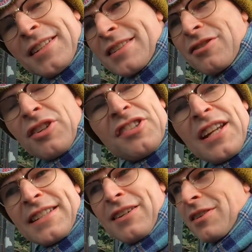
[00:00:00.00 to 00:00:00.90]
today, to try and
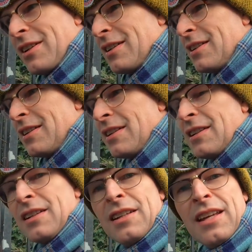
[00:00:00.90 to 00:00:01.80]
shake down
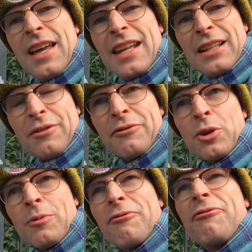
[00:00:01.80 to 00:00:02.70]
any
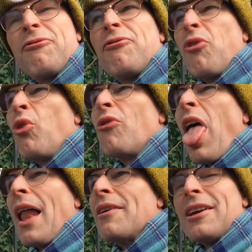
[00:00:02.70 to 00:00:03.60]
little
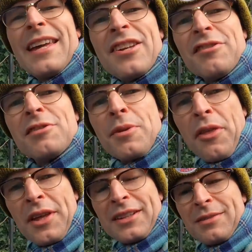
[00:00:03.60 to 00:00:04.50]
issues with
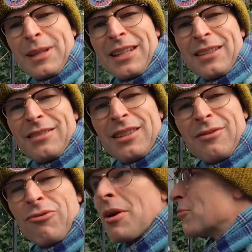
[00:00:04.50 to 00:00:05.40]
the thing to make it
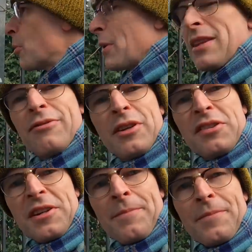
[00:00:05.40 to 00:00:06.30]
run properly in the
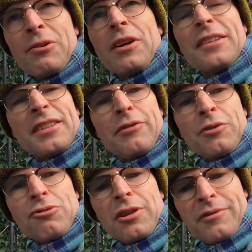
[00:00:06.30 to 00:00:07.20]
future. Right, let's go
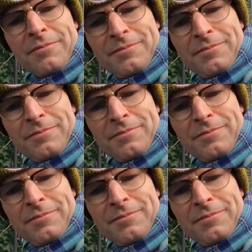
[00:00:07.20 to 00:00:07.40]
for a drive.